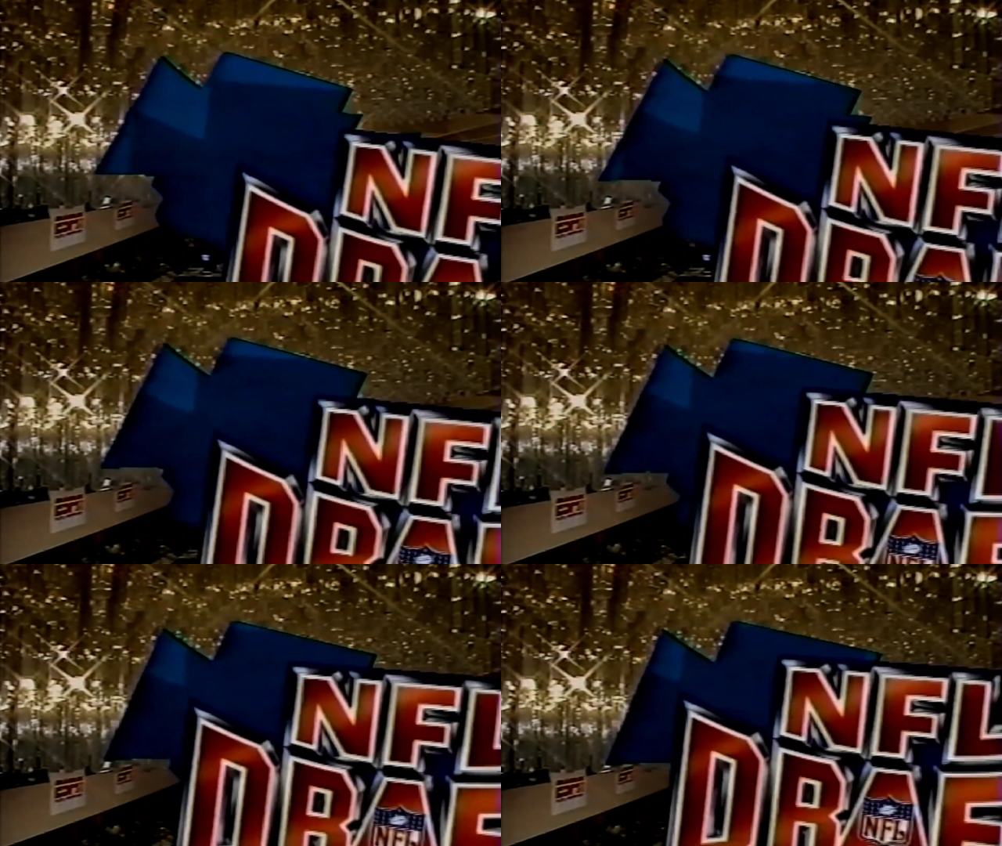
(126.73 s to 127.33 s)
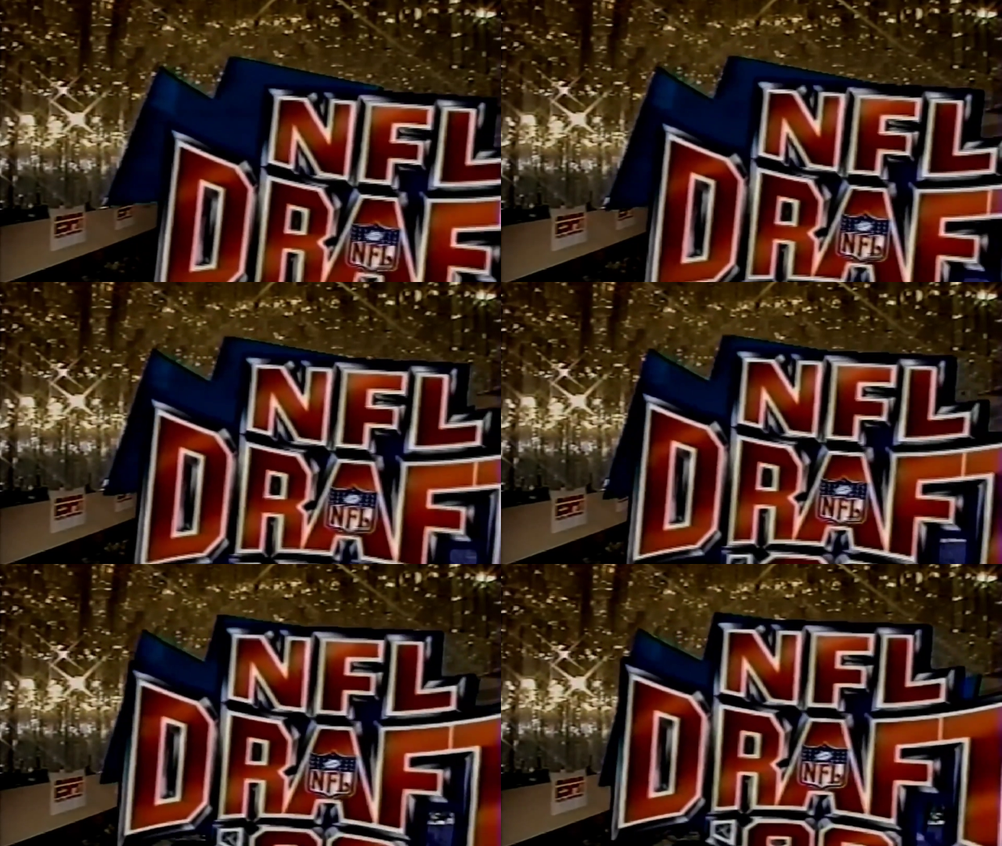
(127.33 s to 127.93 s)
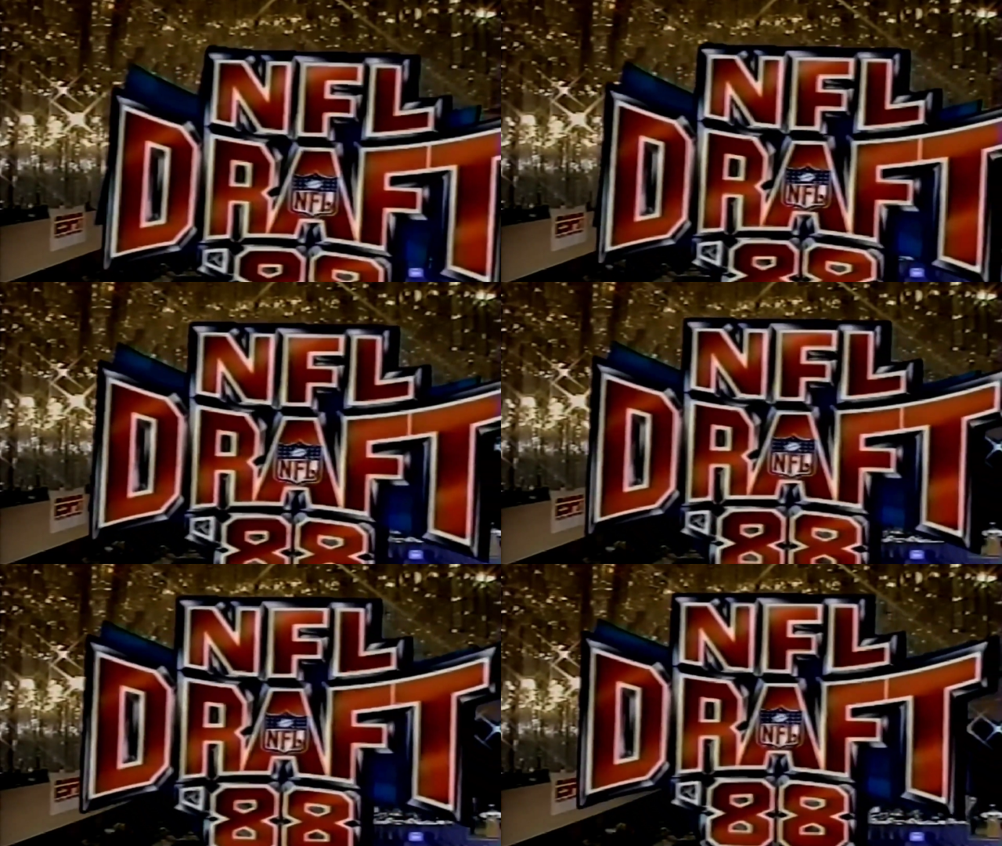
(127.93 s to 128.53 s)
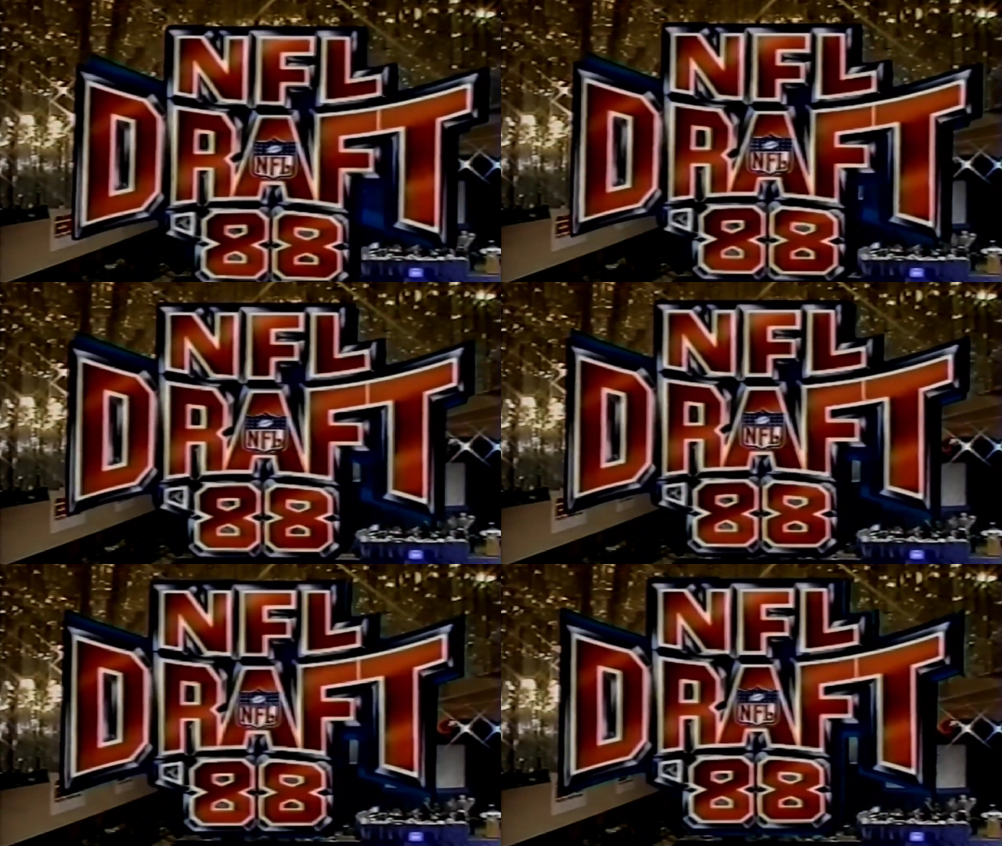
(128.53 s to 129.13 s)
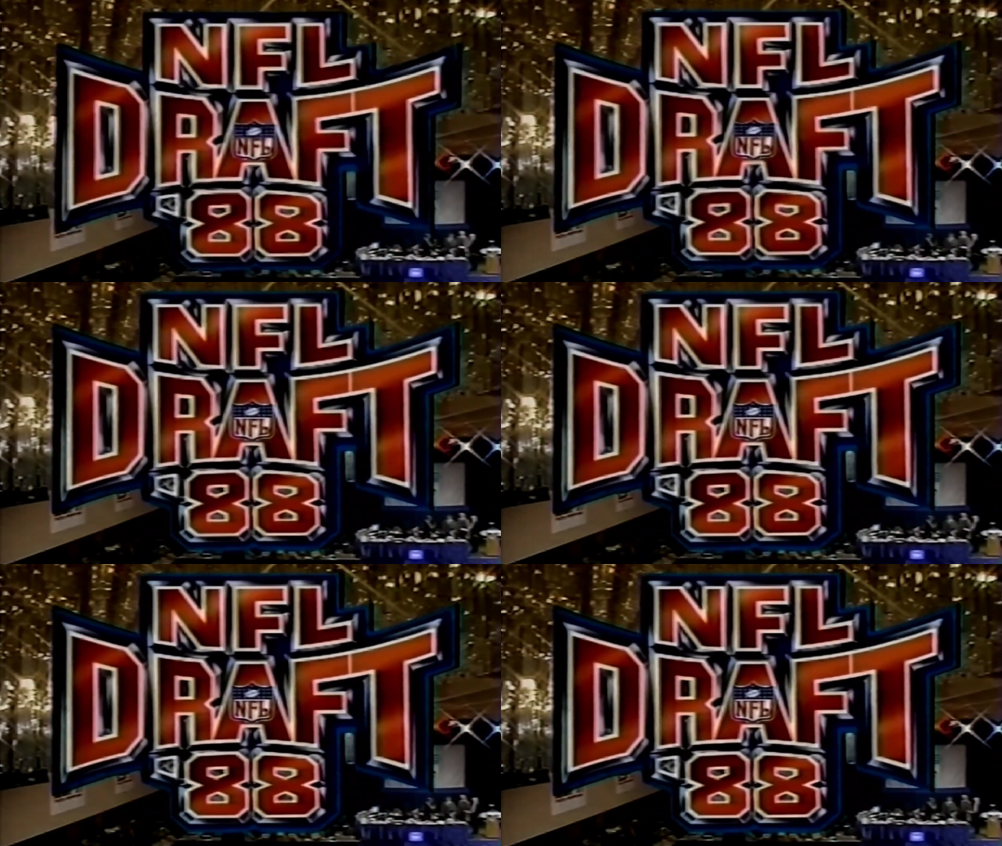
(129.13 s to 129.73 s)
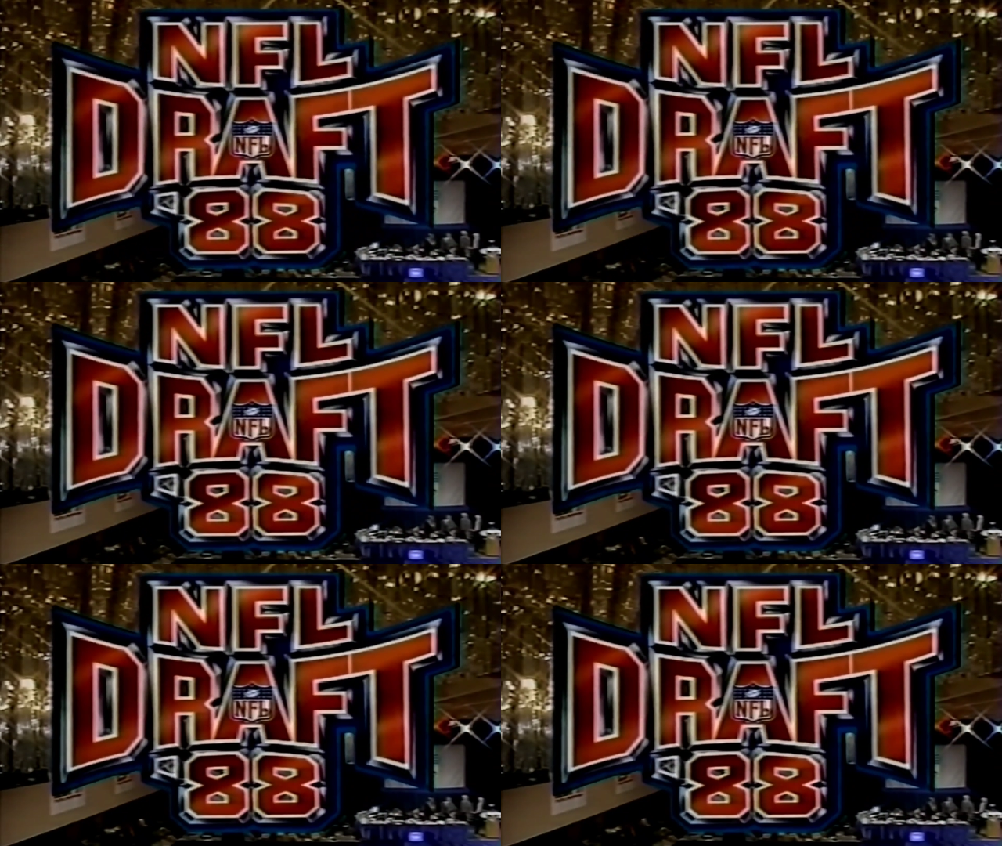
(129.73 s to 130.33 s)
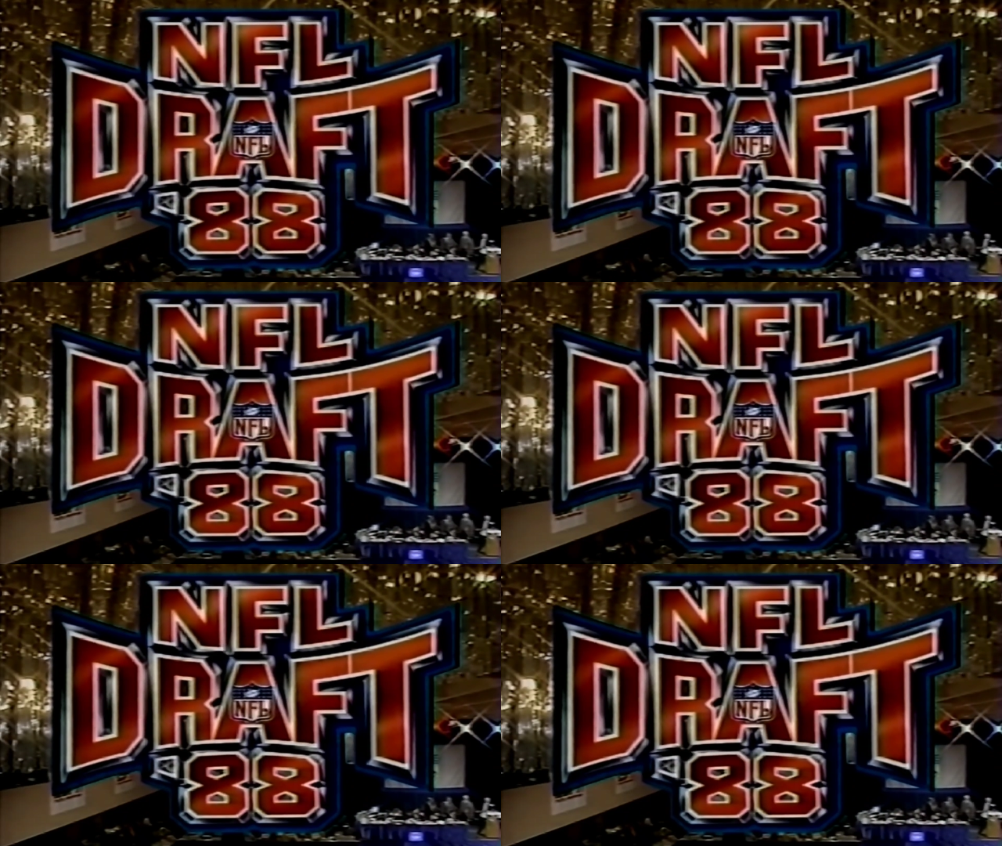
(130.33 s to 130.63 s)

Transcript: No face is visible, so there are no lips to read.